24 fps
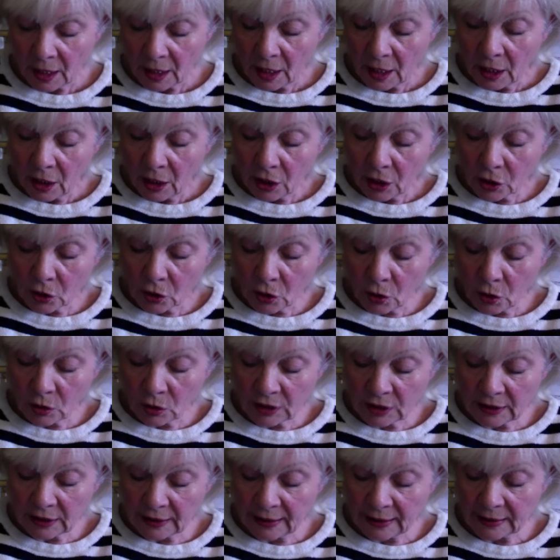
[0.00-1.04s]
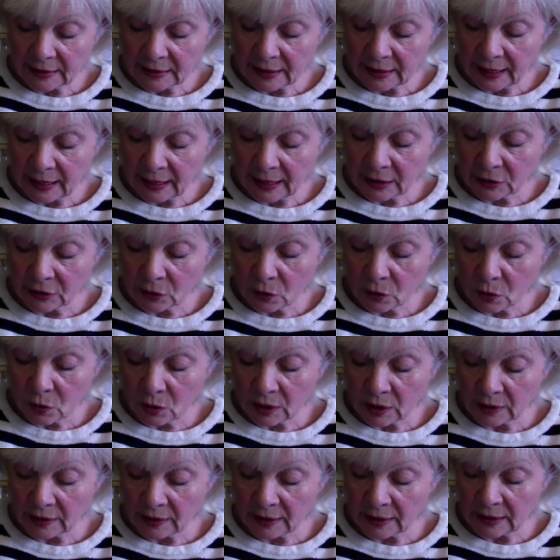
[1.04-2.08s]
Accordingly, to heal an
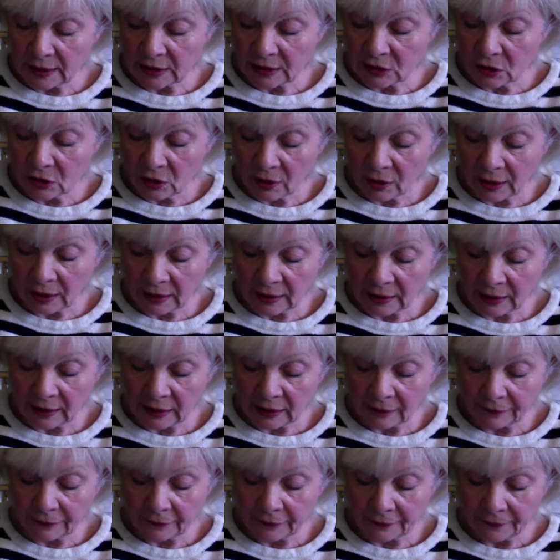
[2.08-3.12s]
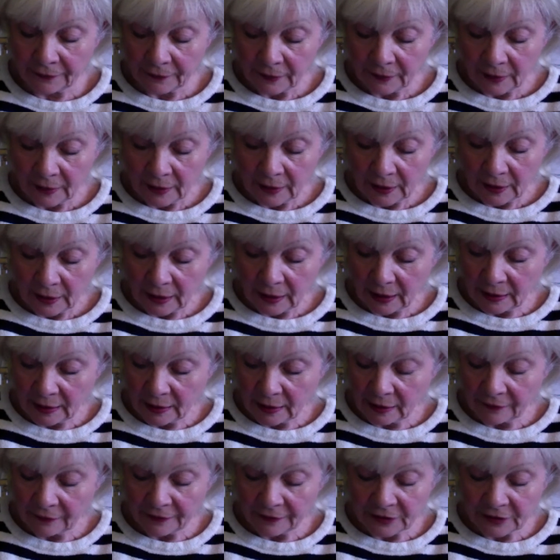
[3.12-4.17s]
organ that is not getting
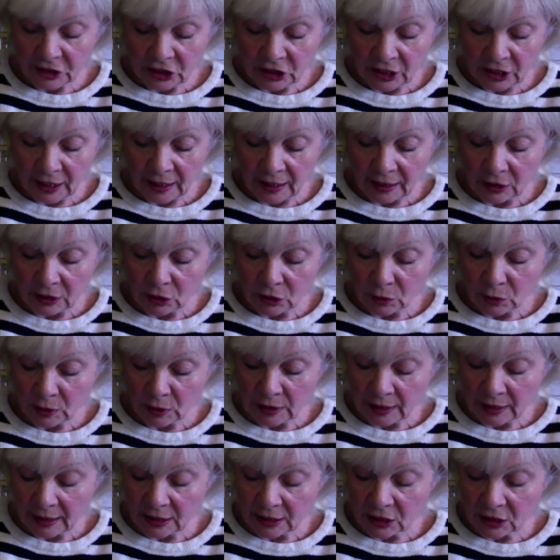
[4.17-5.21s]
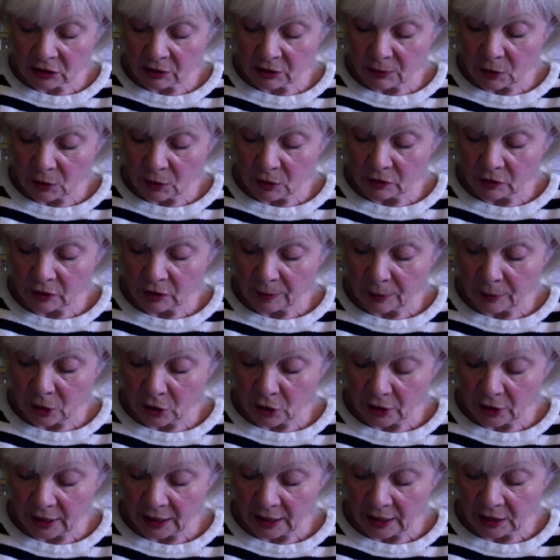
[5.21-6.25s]
enough chi, you would need to remove the
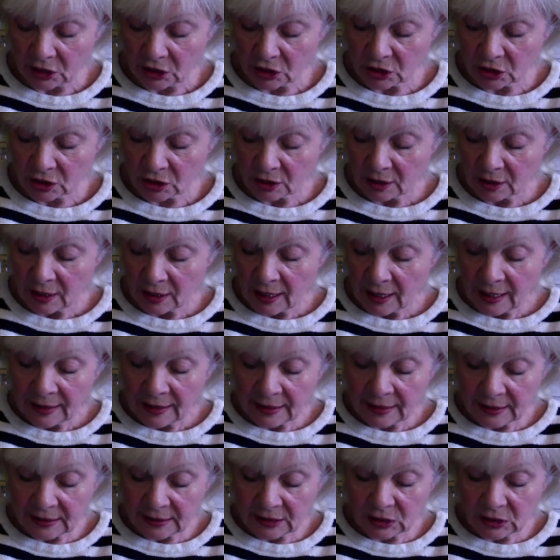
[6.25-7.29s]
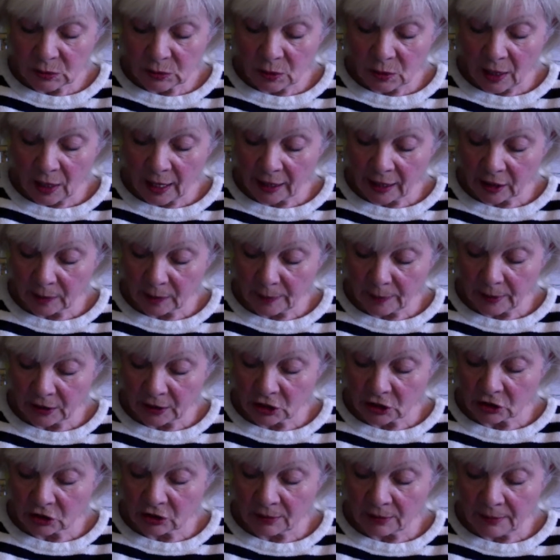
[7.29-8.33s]
blockage. This is what
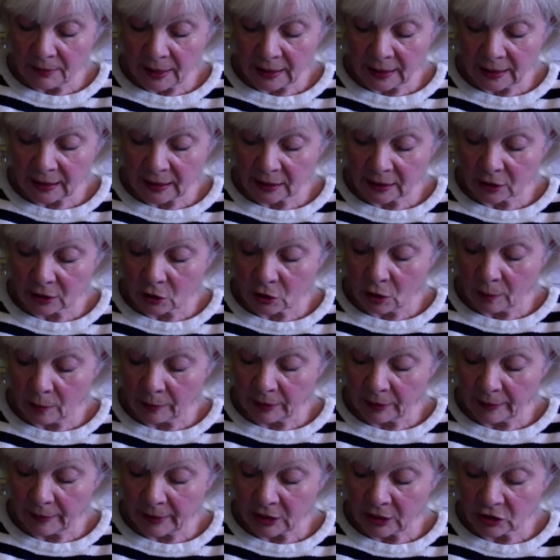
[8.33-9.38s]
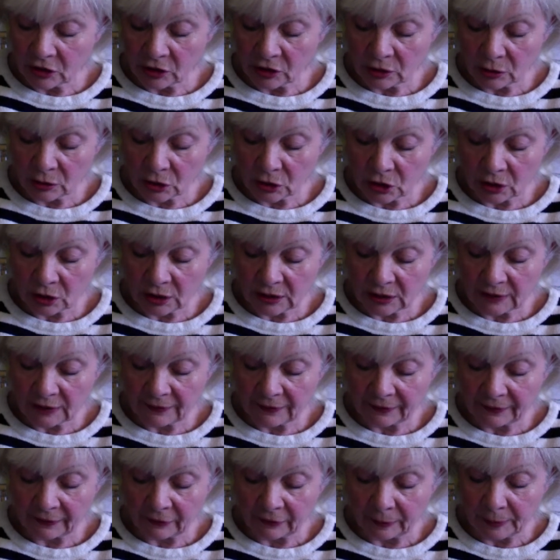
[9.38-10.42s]
acupuncture and many other complementary and alternative
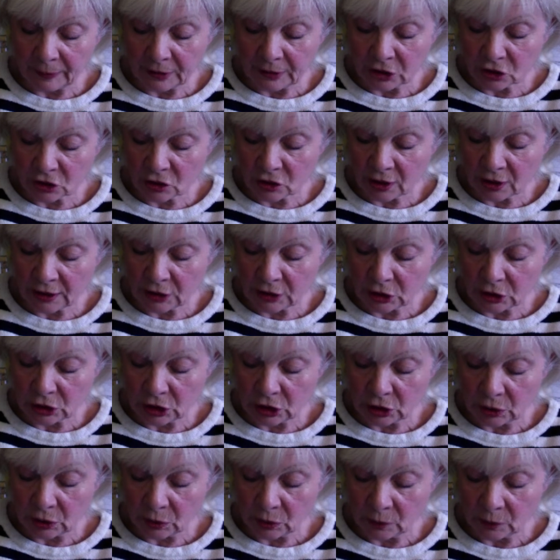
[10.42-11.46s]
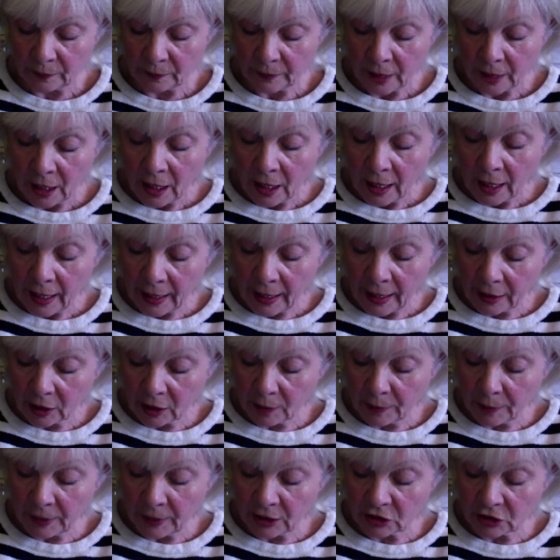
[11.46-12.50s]
therapies try to do.
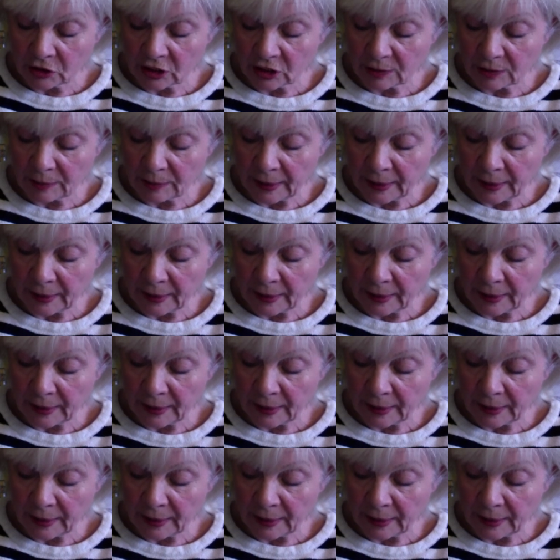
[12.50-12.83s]
Acupuncturists